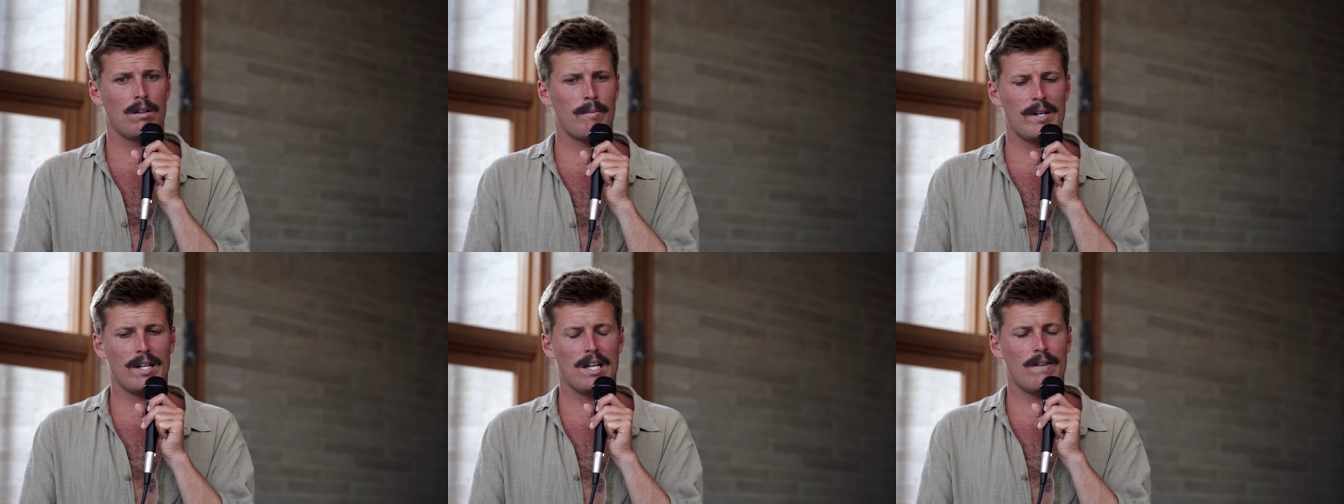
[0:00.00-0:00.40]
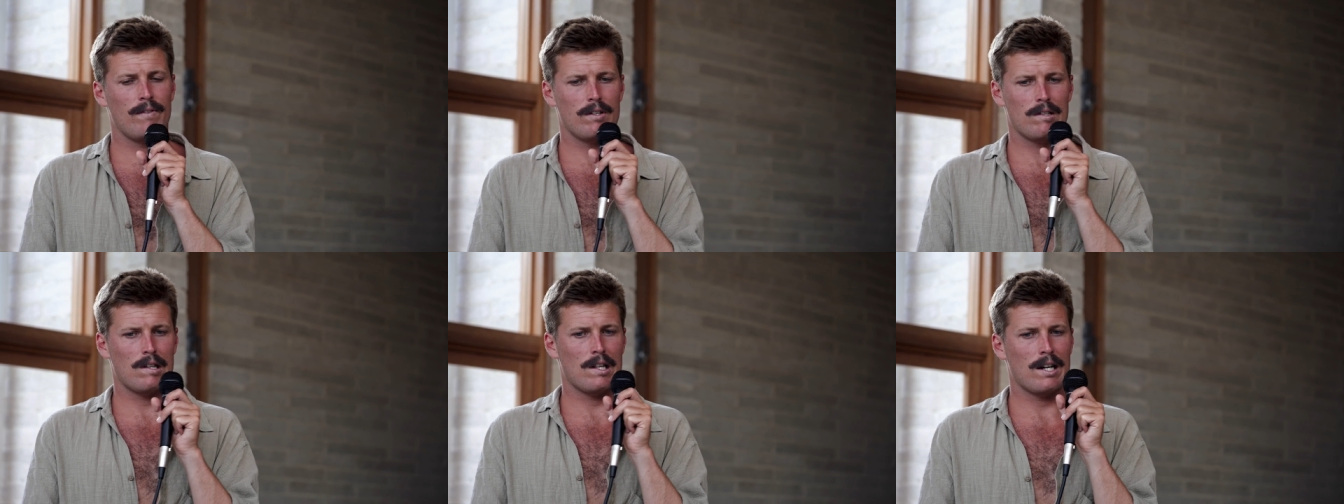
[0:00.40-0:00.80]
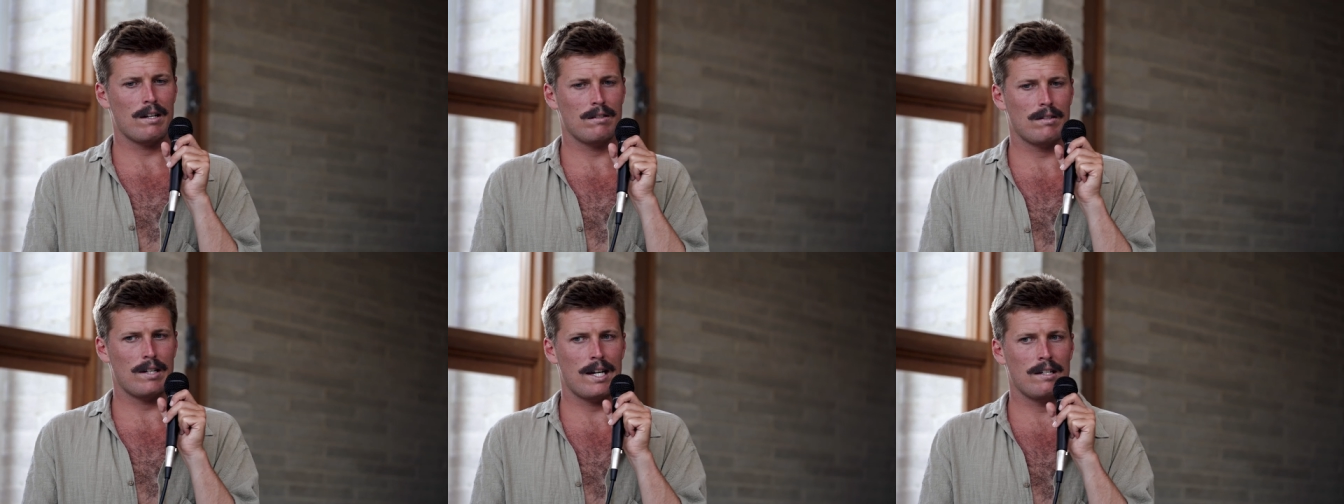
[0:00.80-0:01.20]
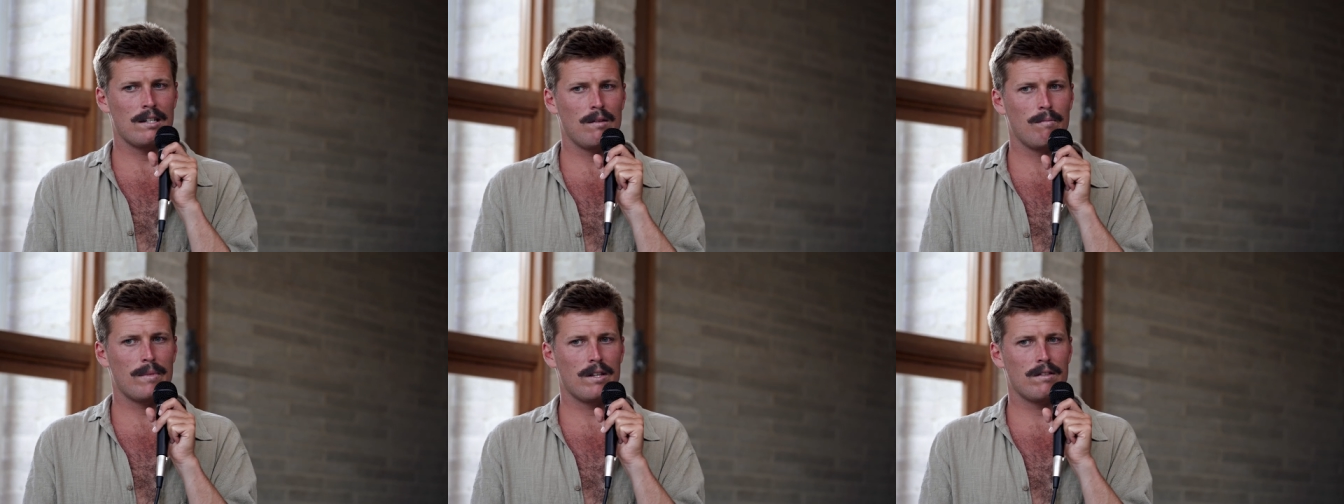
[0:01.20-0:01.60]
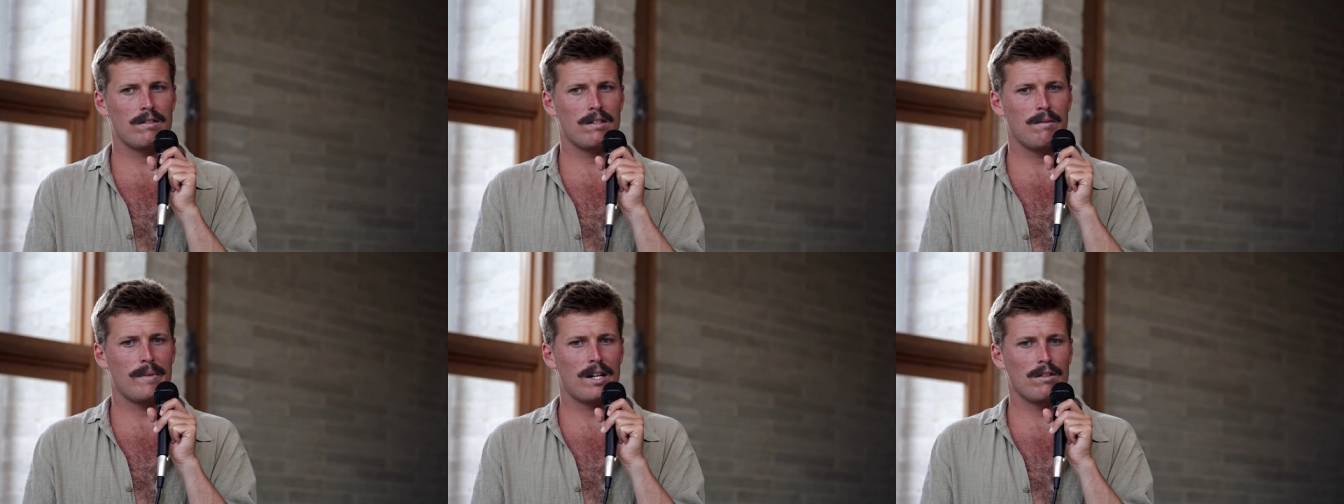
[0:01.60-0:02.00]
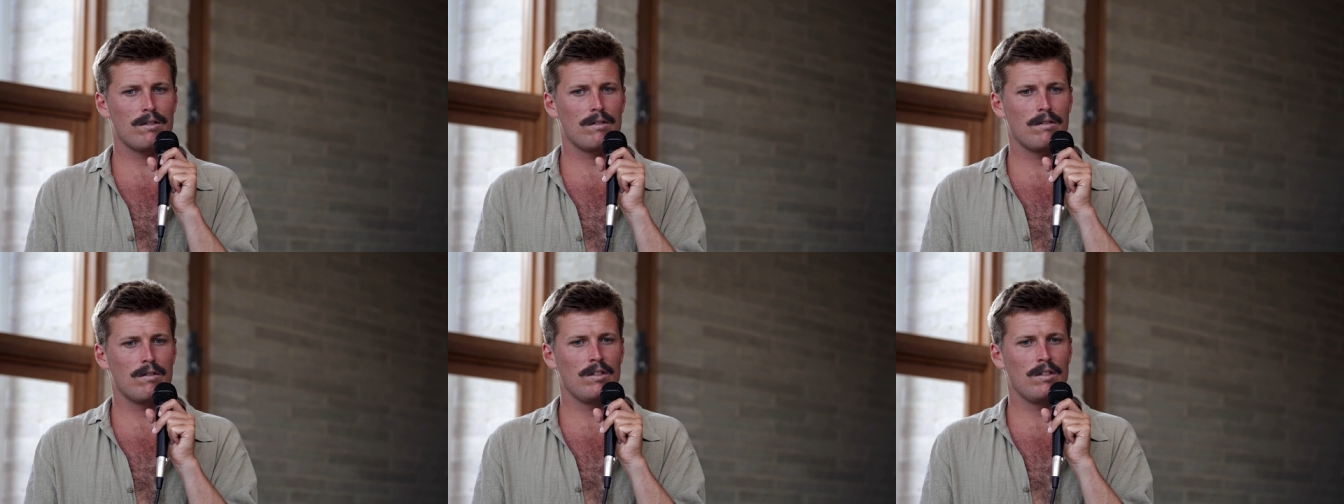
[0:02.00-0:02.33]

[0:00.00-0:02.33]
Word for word: I mean, even this last 18 months, the amount of,